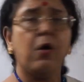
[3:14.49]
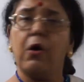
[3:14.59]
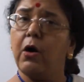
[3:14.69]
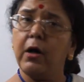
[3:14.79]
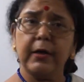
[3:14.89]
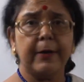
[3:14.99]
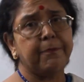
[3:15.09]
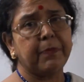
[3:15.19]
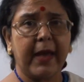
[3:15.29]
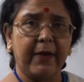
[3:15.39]
or
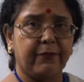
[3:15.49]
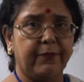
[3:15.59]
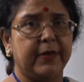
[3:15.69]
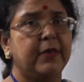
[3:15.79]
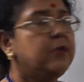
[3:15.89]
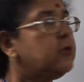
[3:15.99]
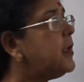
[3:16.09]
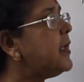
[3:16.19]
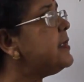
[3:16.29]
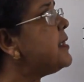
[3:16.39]
FV. So
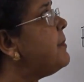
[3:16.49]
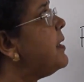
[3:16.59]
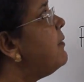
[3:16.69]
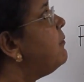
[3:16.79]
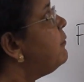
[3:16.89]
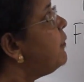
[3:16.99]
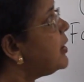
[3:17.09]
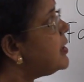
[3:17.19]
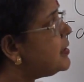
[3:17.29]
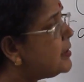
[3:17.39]
that is
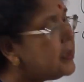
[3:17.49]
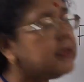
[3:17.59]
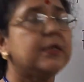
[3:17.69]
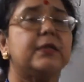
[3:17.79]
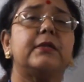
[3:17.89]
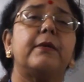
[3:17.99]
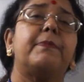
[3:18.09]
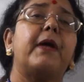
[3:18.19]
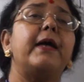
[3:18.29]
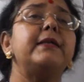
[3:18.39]
what is this? This is the
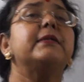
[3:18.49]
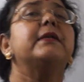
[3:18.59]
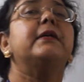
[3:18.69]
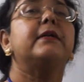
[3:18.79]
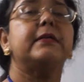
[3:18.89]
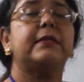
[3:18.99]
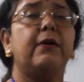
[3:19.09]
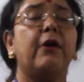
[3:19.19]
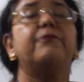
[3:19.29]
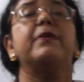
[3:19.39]
price
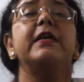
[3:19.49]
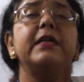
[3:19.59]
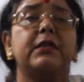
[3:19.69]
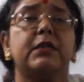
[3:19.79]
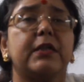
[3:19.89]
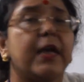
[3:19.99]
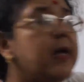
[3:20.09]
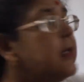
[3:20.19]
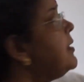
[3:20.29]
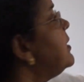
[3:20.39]
of each
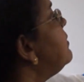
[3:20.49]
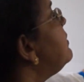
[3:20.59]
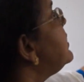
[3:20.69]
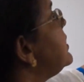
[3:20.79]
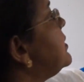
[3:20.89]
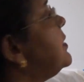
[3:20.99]
share which is